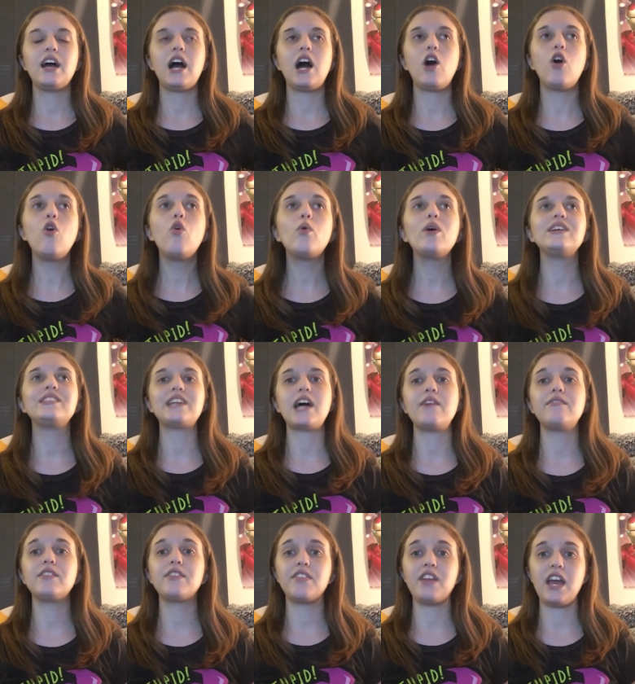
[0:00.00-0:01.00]
always
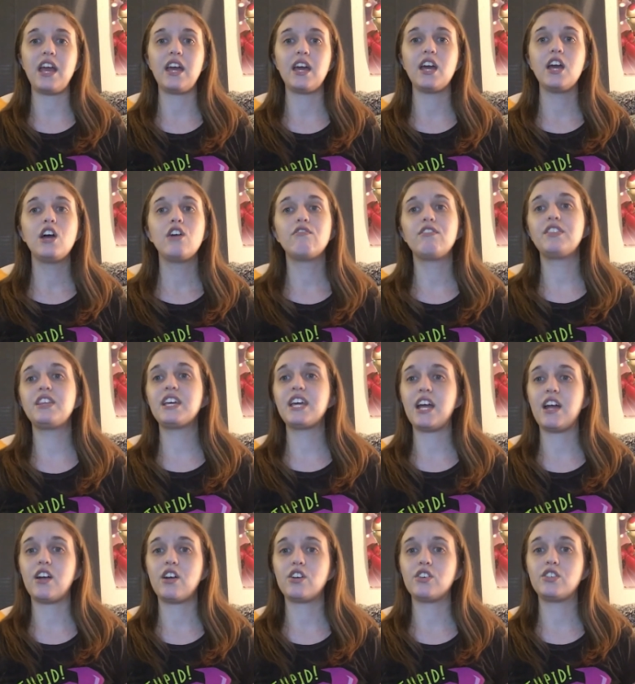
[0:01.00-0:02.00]
have a thing for the
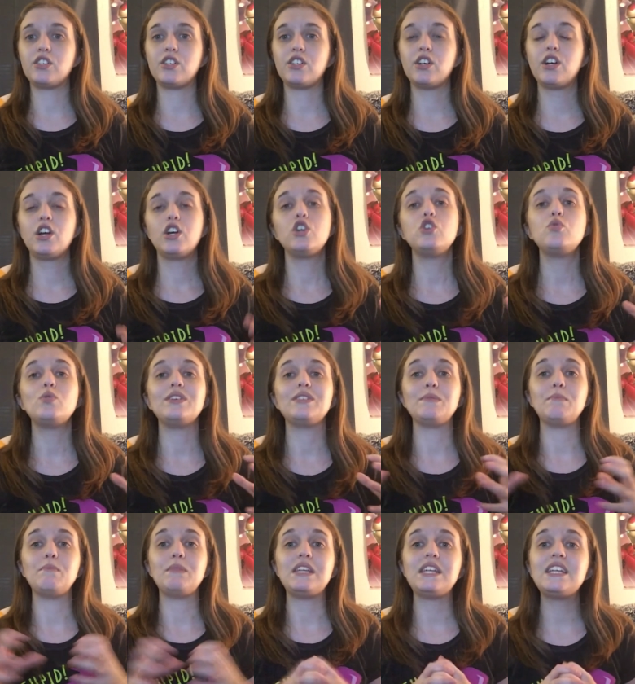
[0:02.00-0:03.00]
character who is
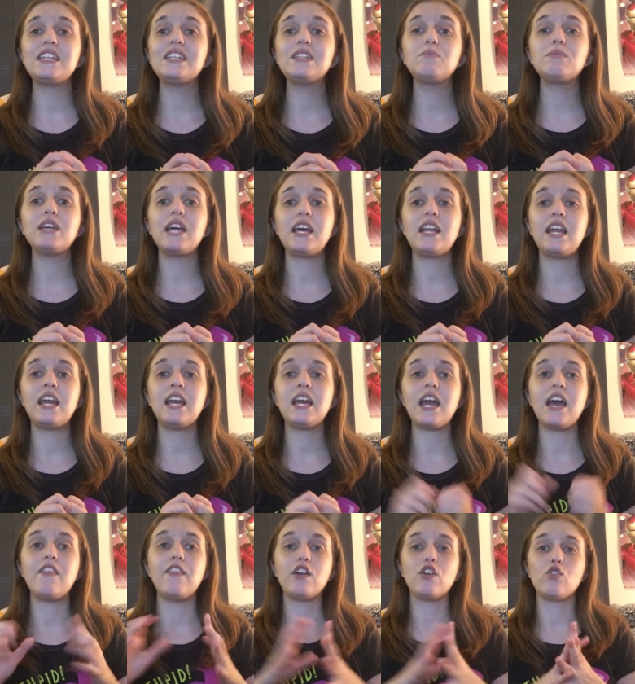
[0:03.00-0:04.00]
mean in the beginning
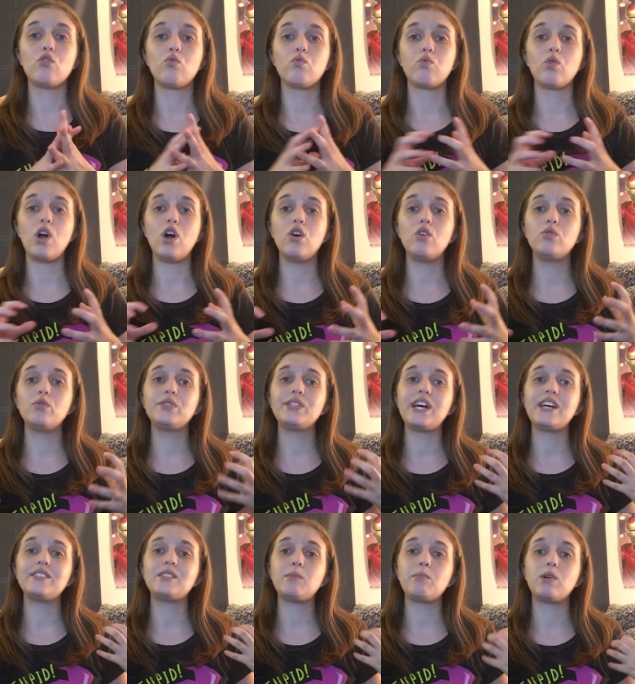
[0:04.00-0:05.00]
and then grows
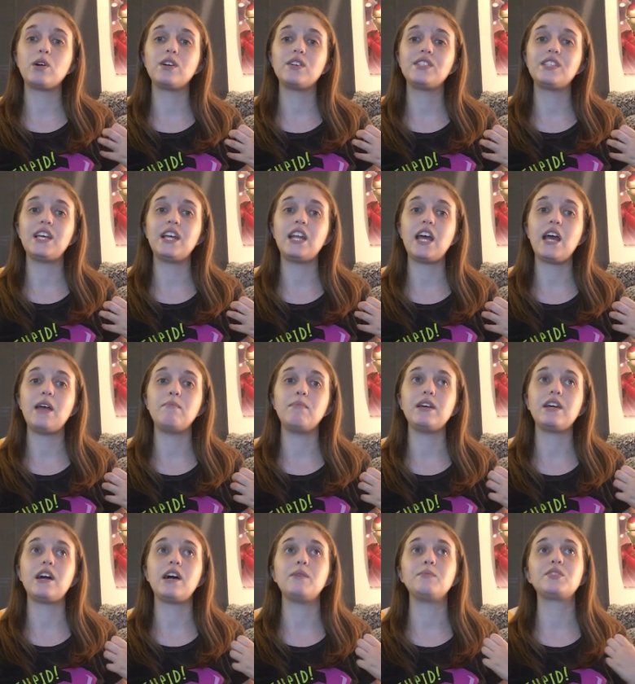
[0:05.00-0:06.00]
as a person and
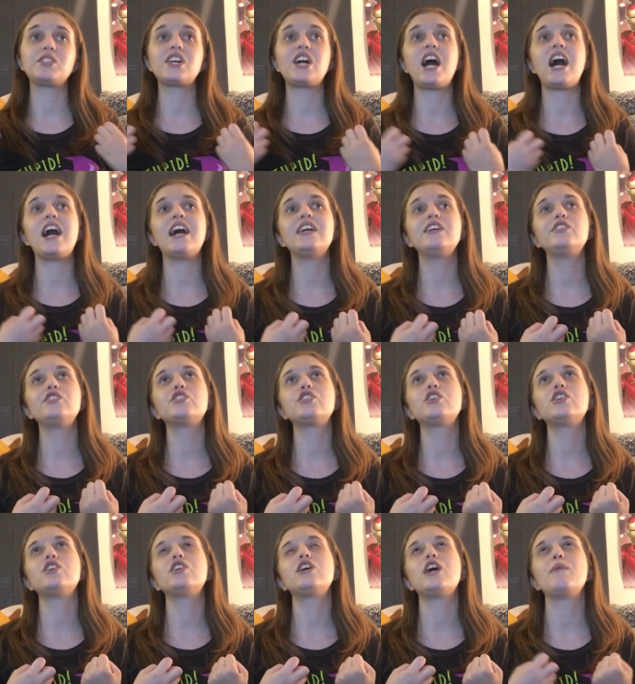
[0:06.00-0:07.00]
becomes
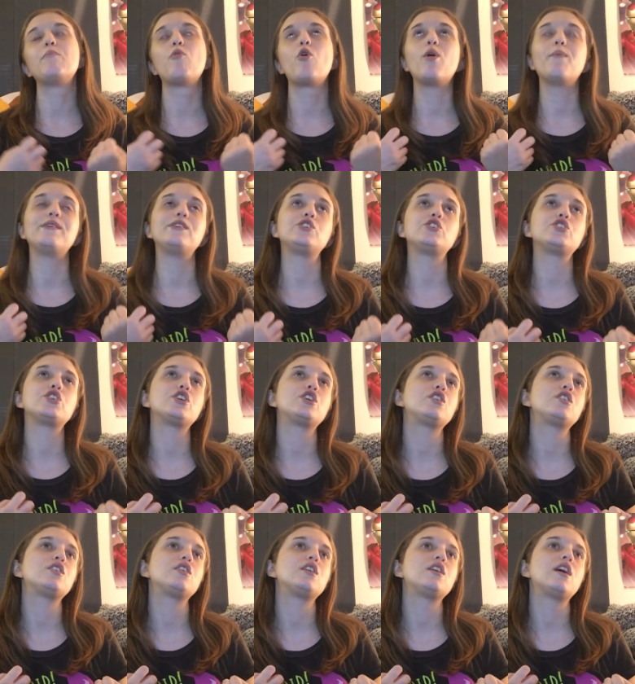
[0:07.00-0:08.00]
kinder and more
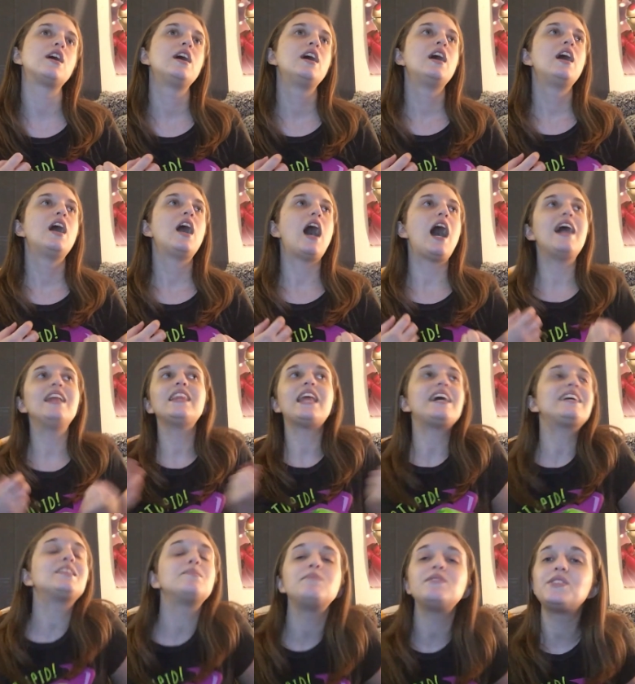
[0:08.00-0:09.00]
mature I
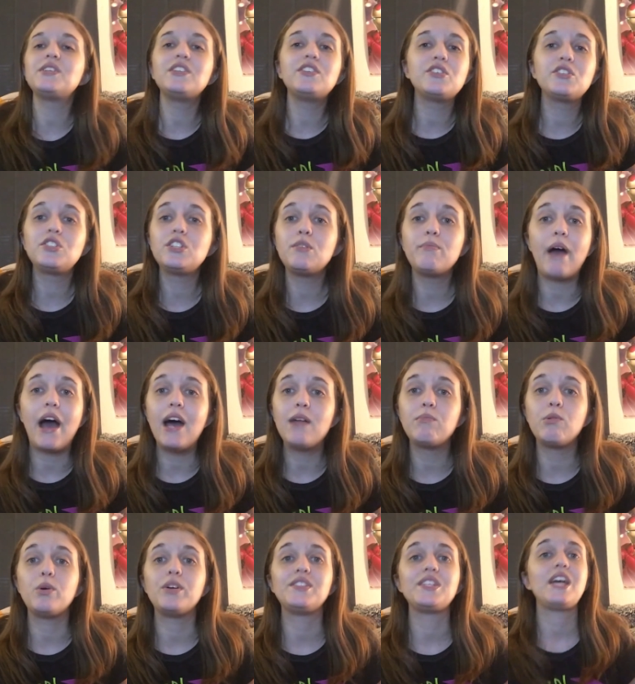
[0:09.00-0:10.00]
like the misunderstood bad
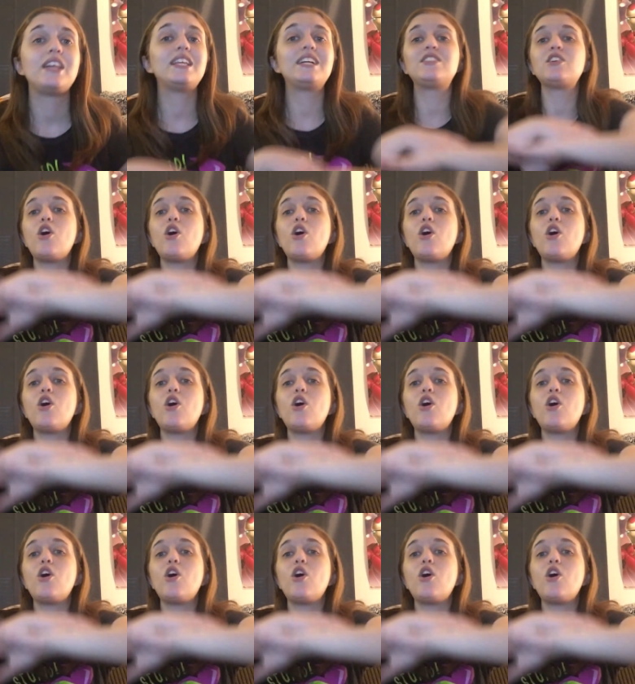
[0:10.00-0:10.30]
boys. That's